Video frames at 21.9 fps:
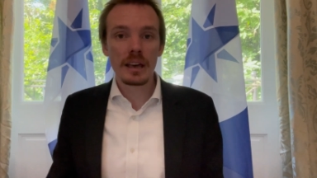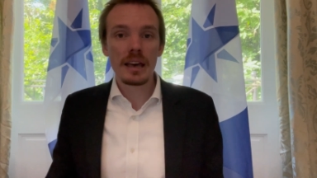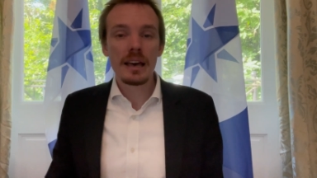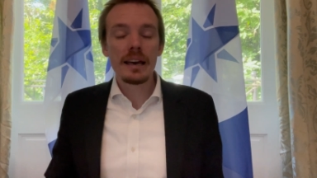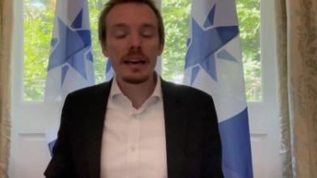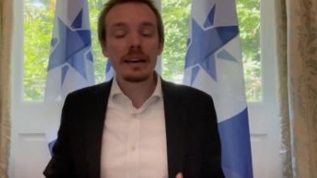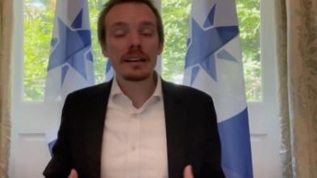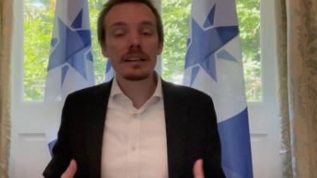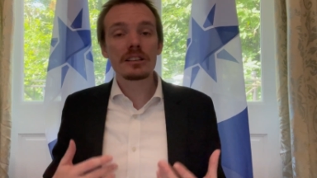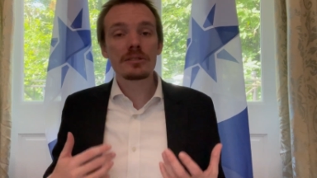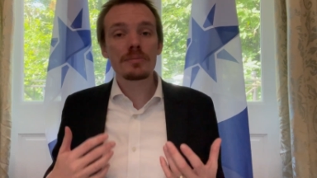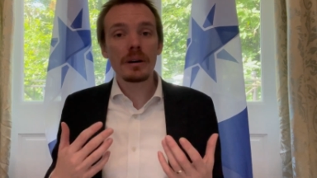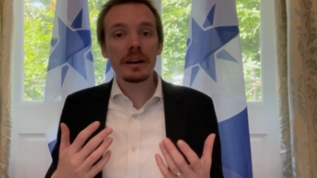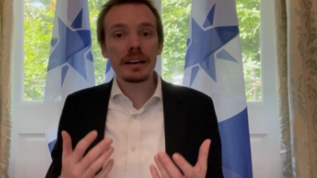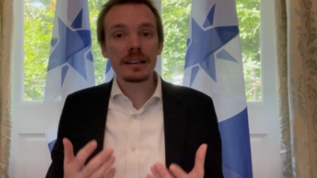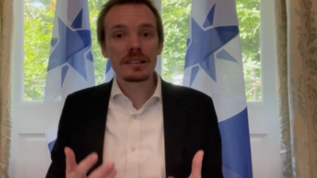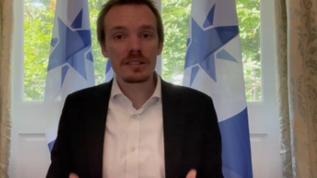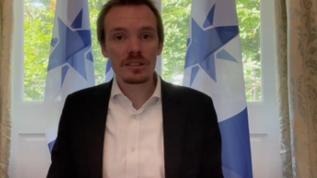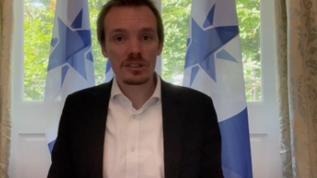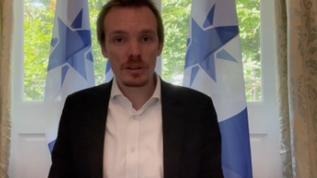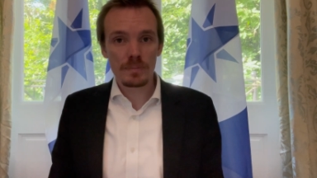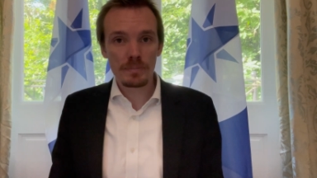it is my
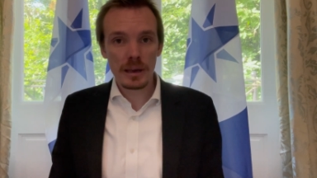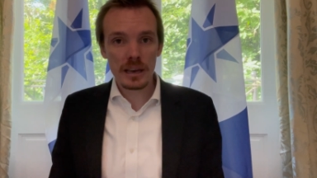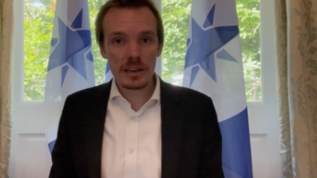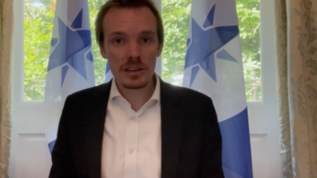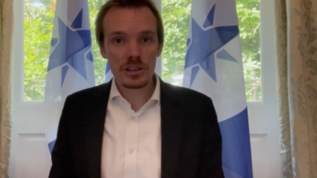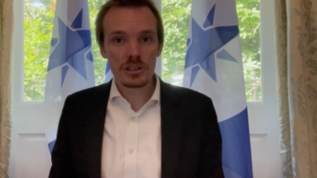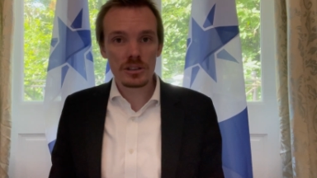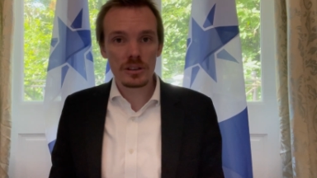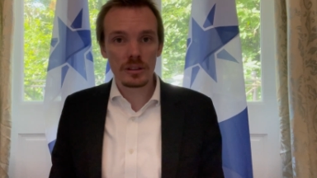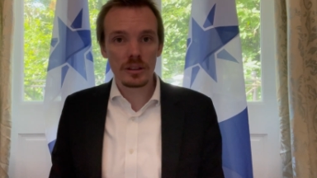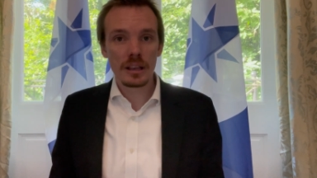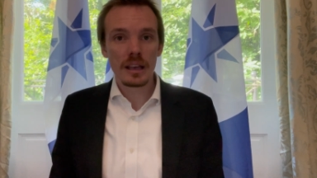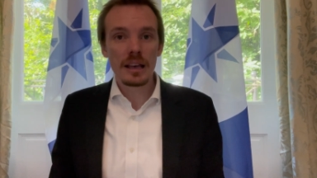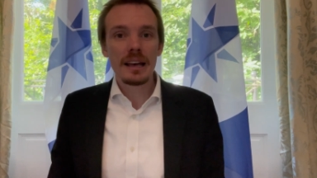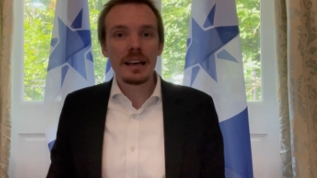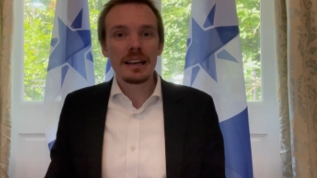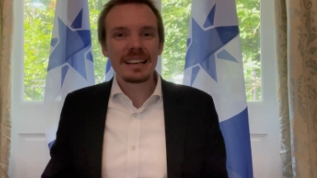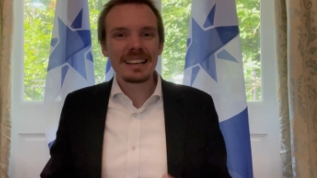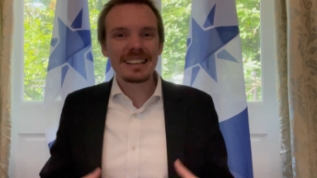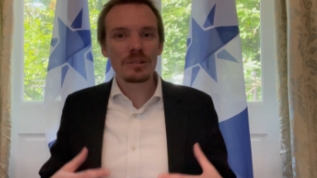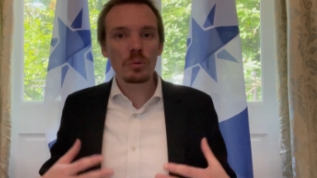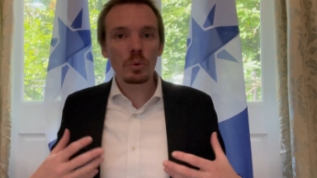anticipation,
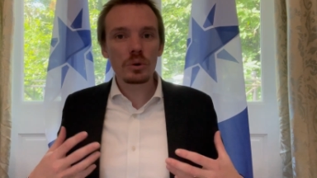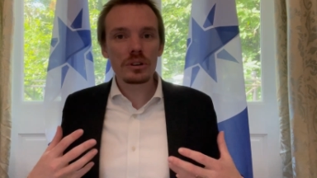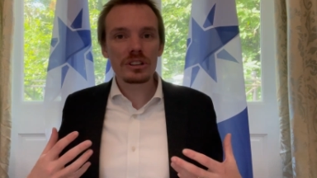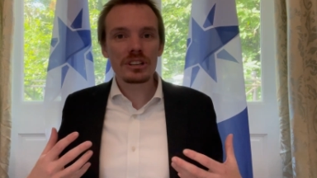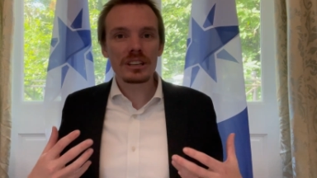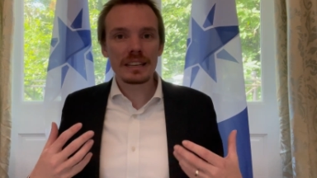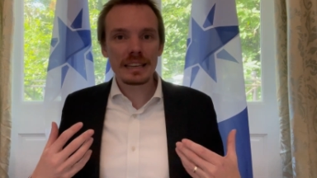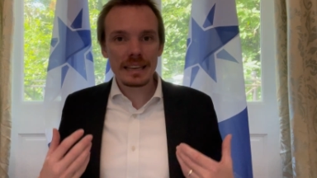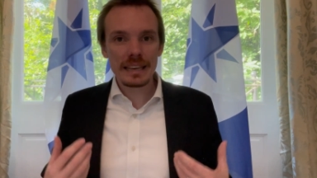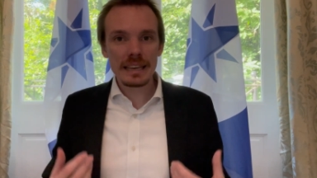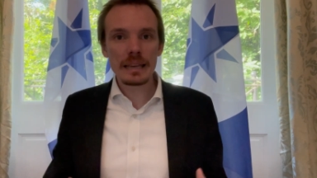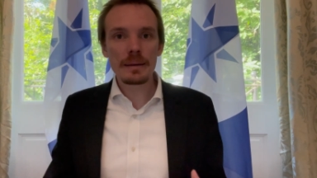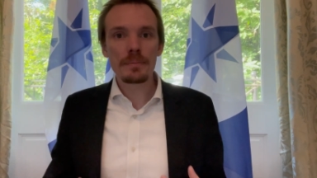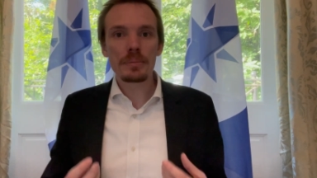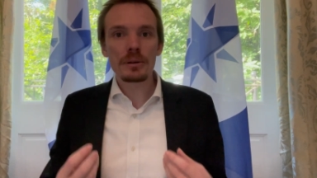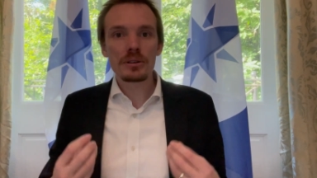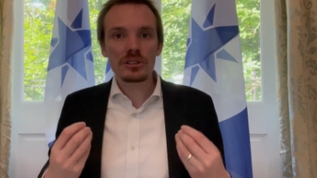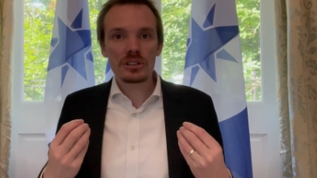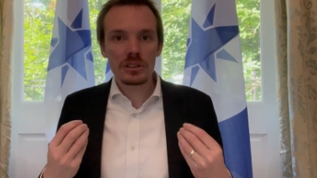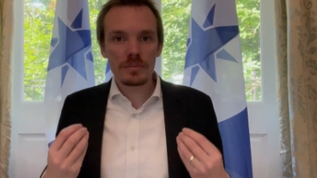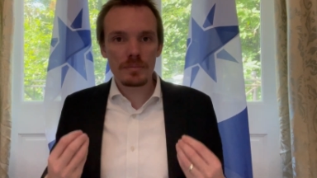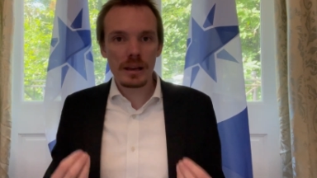in order to keep
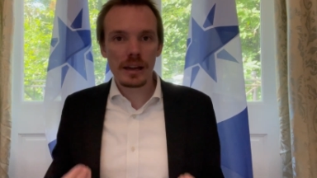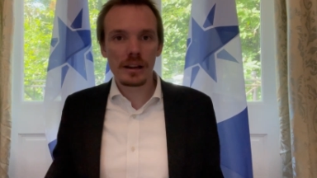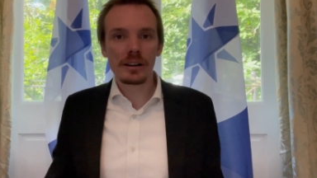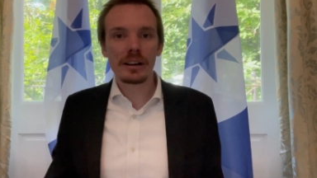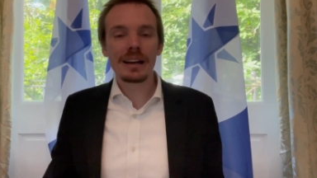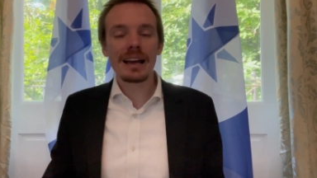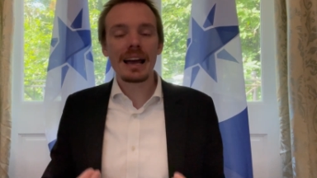Stomaria